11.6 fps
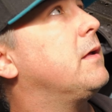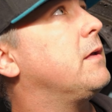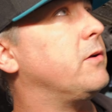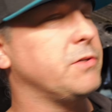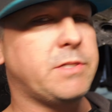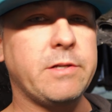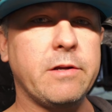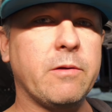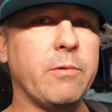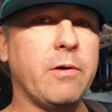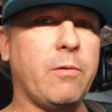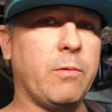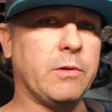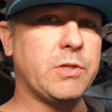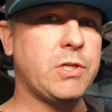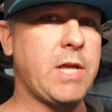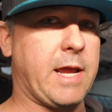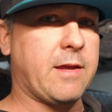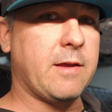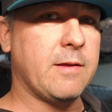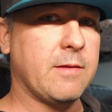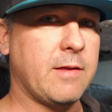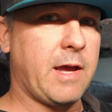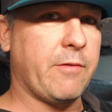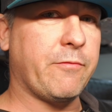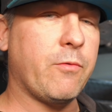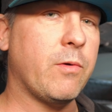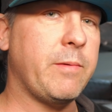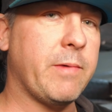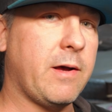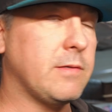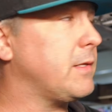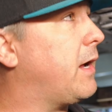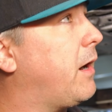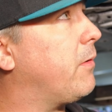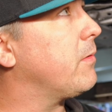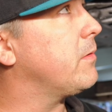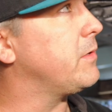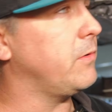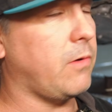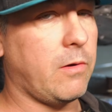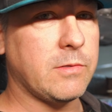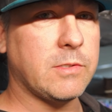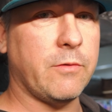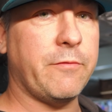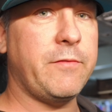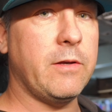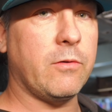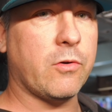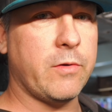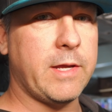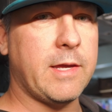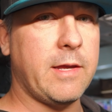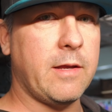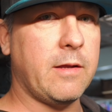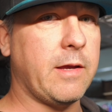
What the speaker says: your steering wheel will shake at 40 miles an hour. You'll also feel creaking